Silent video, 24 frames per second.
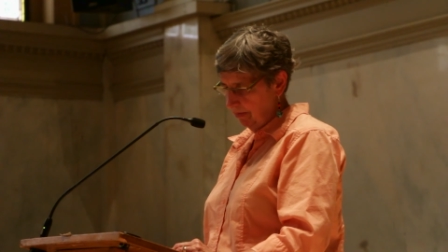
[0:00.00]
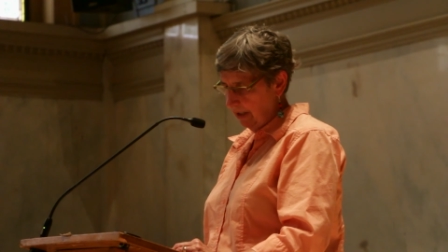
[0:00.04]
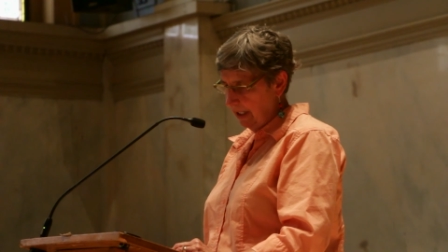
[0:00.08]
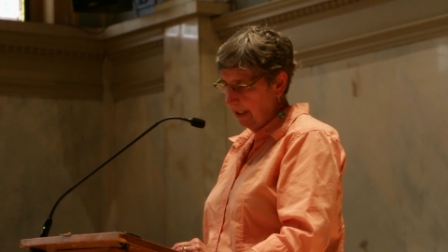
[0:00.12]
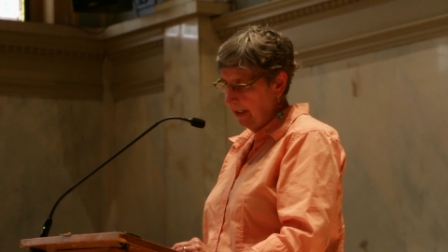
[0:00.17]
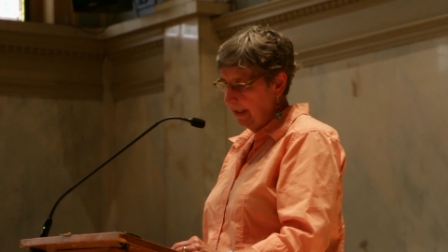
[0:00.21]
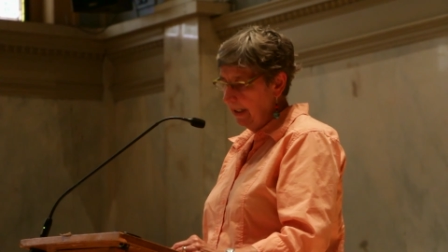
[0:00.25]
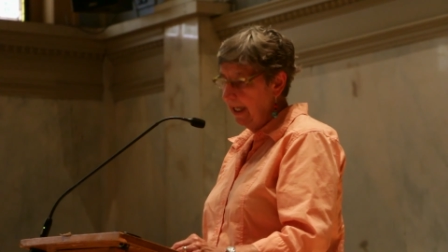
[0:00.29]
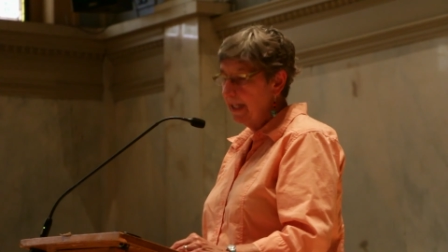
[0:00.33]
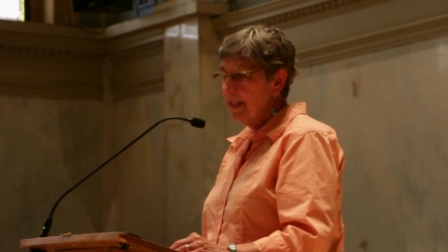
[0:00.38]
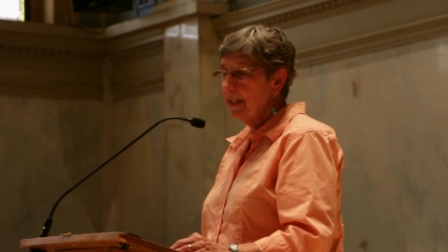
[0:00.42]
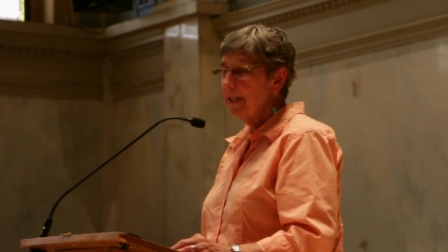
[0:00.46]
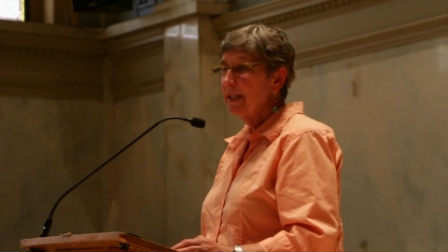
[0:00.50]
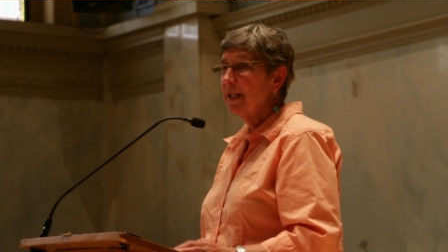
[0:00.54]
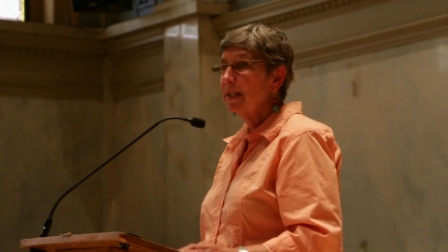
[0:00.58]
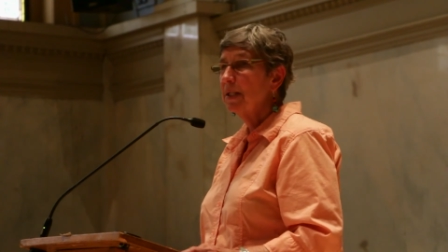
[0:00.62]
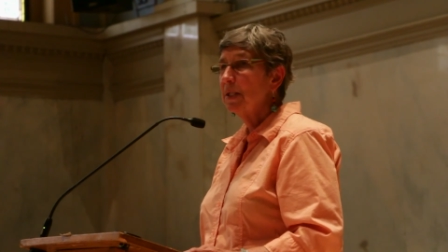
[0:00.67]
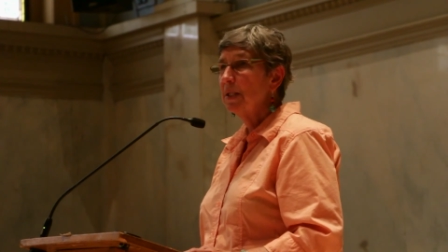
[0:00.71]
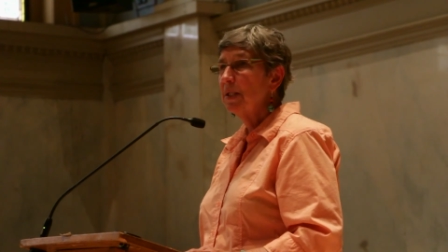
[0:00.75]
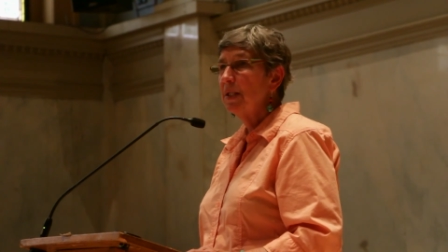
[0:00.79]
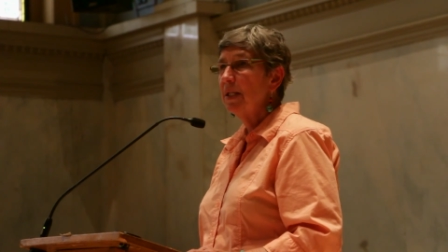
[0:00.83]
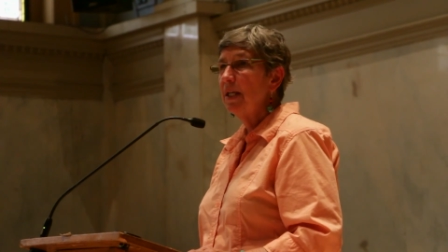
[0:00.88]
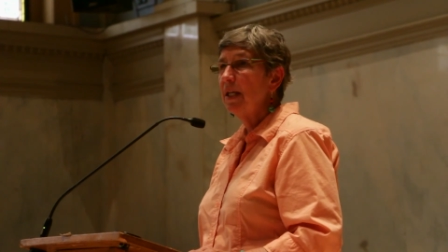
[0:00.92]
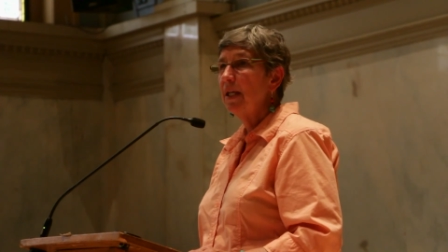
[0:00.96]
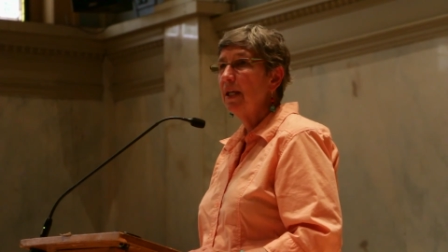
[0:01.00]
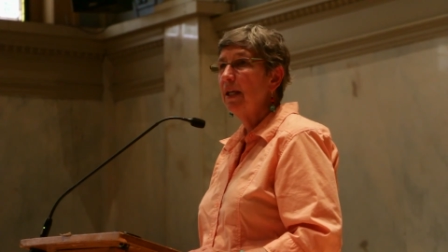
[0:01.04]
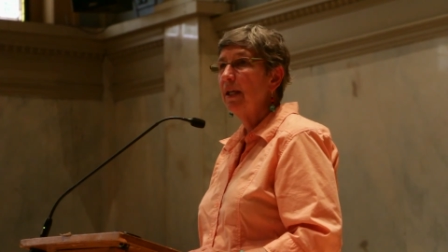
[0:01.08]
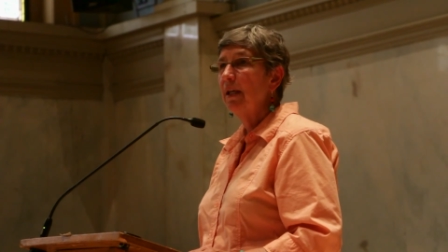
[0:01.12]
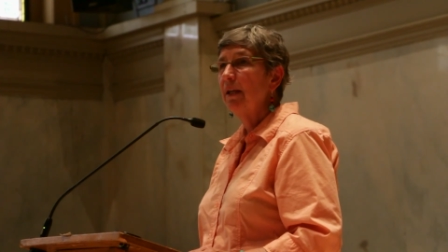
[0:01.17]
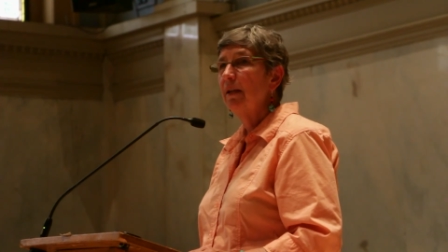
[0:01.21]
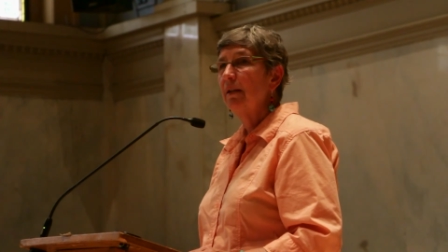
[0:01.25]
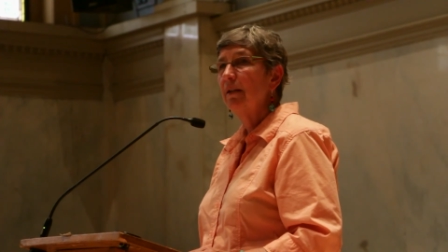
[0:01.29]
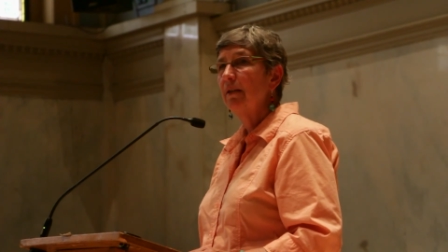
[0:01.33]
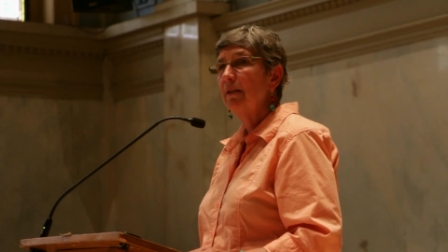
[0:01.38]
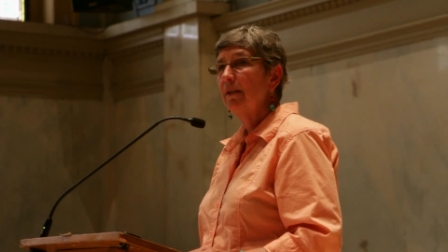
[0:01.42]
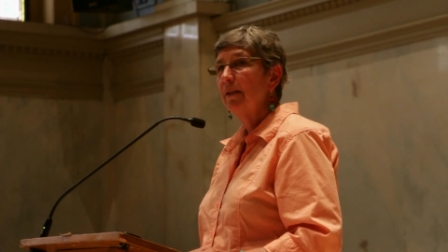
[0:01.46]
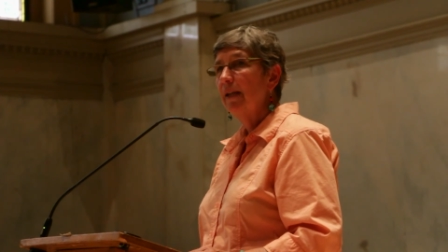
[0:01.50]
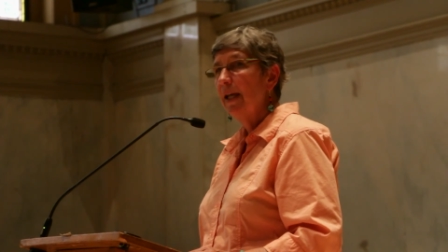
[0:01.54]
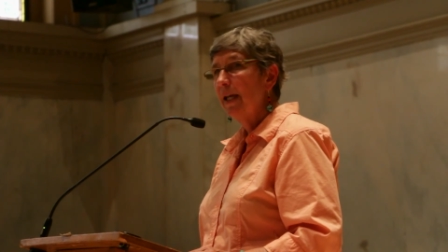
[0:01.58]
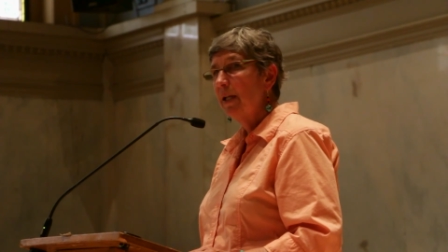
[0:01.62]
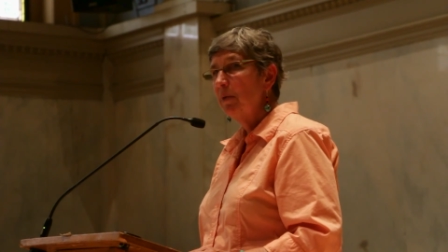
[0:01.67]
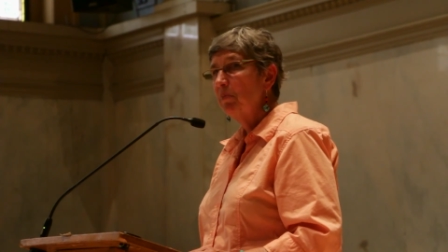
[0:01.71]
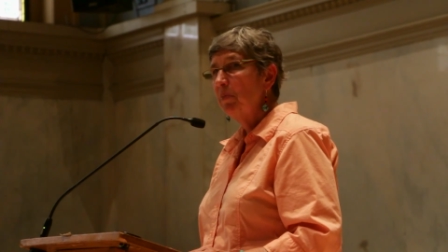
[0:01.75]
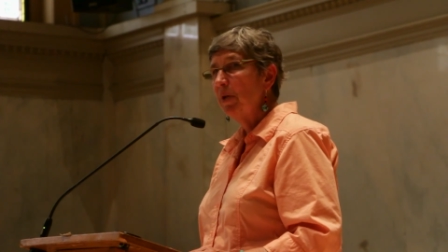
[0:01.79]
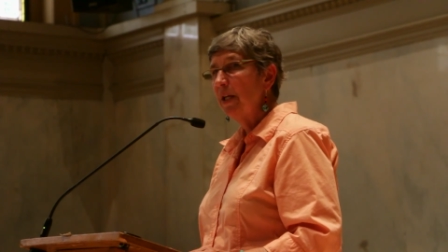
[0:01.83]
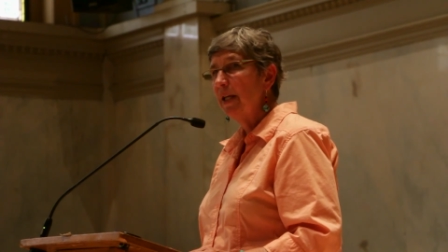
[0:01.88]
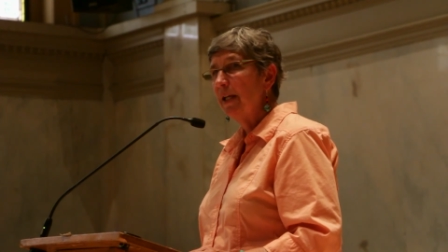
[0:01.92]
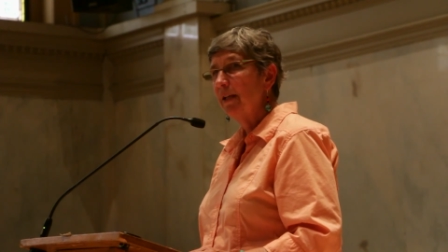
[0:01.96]
it lets us see
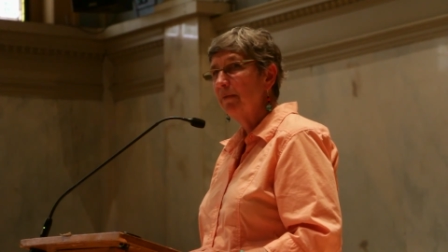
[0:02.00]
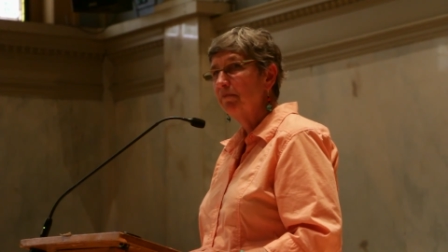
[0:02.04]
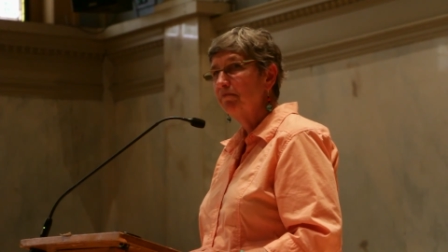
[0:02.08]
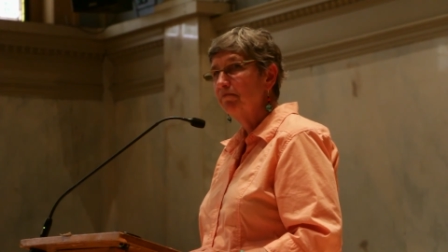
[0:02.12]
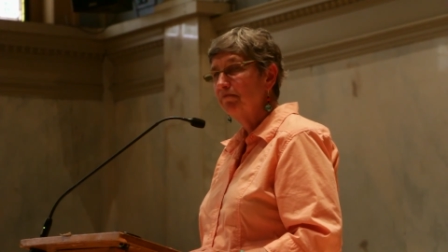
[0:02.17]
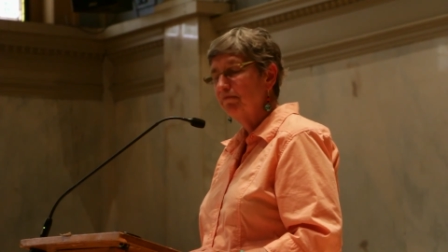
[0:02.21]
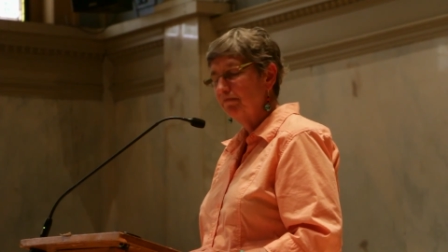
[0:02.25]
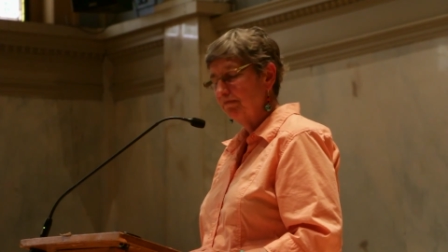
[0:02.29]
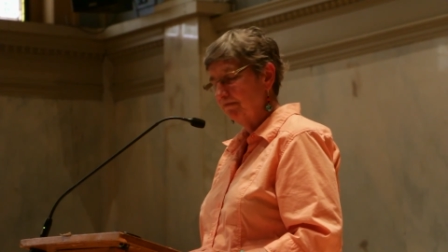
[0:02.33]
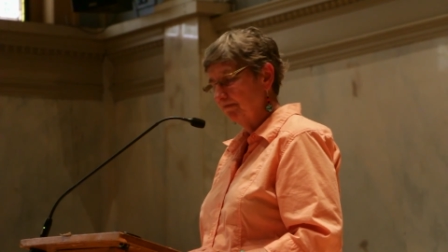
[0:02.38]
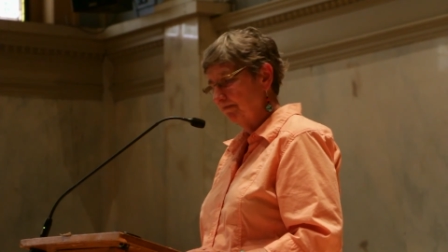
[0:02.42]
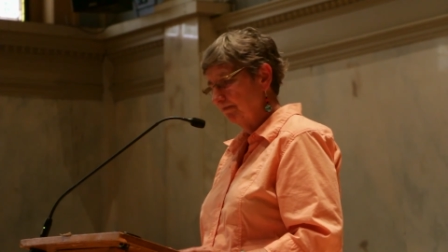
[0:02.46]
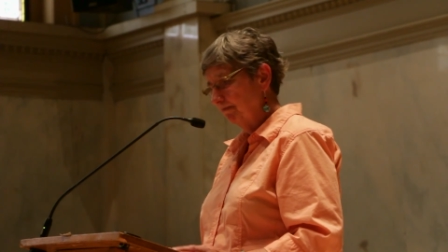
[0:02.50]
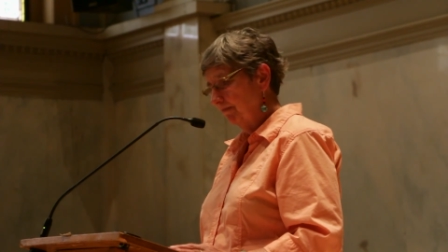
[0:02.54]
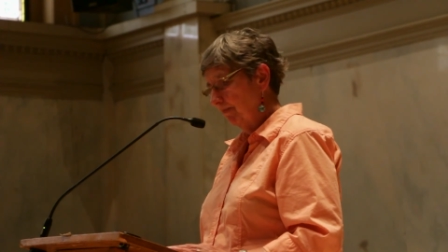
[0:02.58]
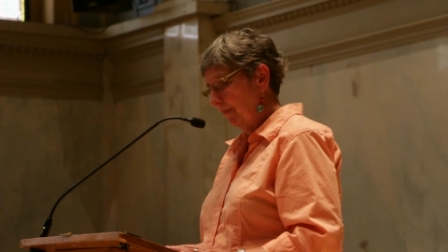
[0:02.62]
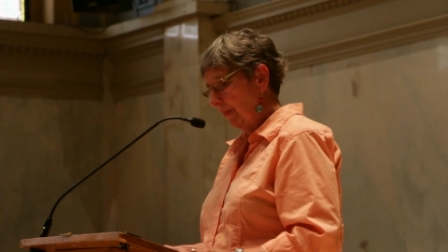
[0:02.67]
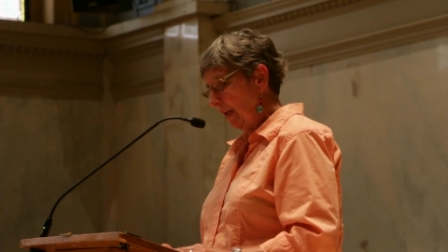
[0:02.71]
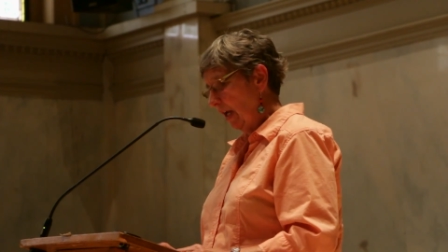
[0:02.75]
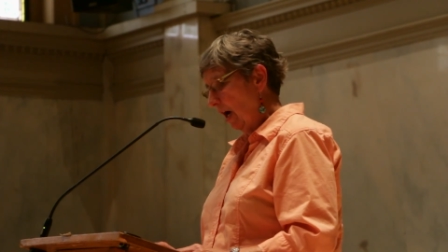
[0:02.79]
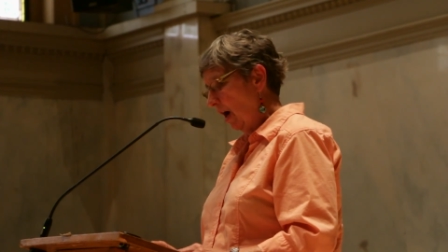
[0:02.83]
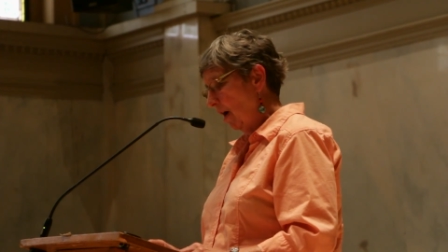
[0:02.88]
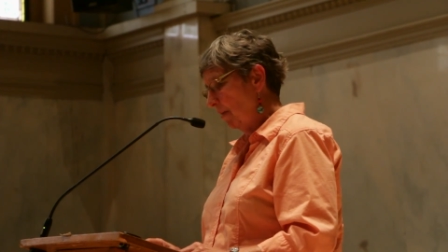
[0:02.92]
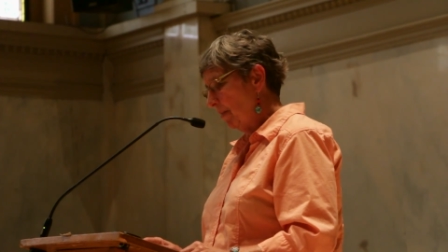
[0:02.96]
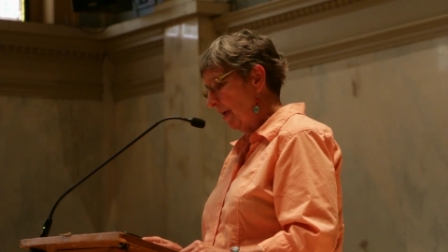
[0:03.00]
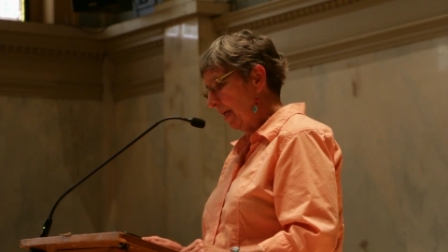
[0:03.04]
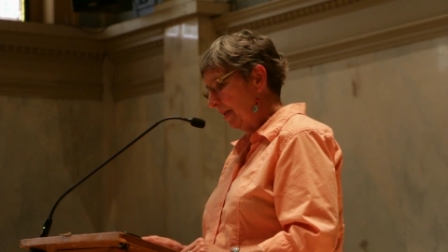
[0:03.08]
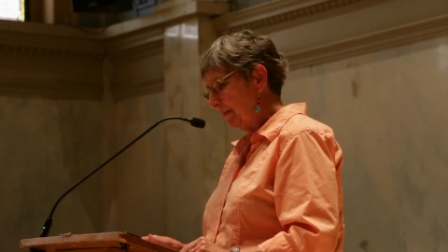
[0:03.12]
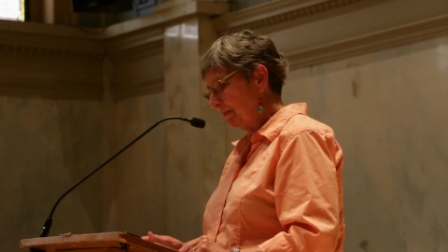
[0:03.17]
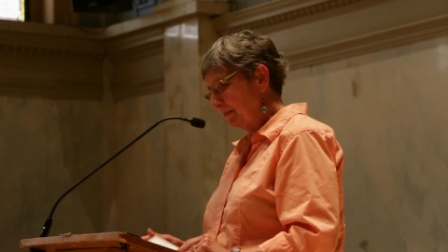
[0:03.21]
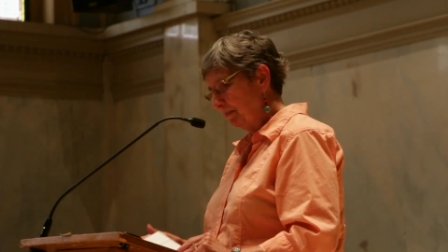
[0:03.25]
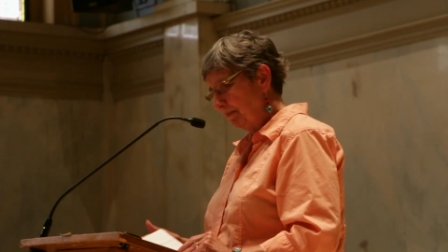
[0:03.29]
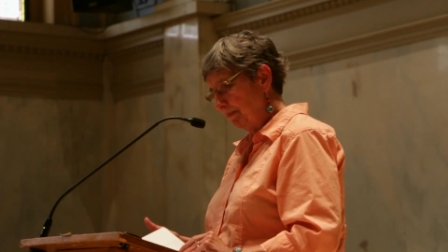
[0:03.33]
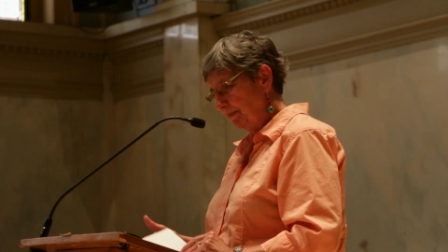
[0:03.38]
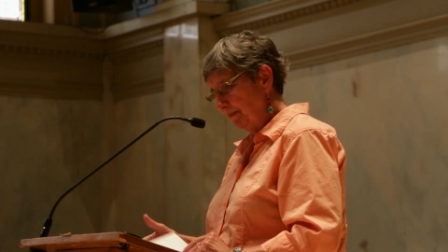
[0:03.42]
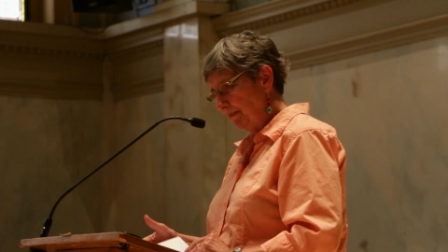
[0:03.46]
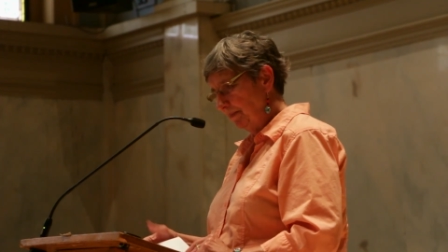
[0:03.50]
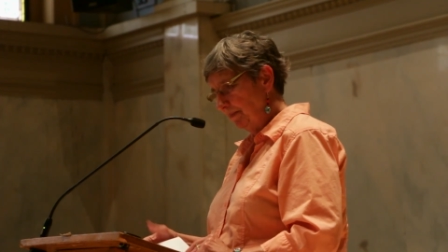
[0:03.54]
and be. Amen.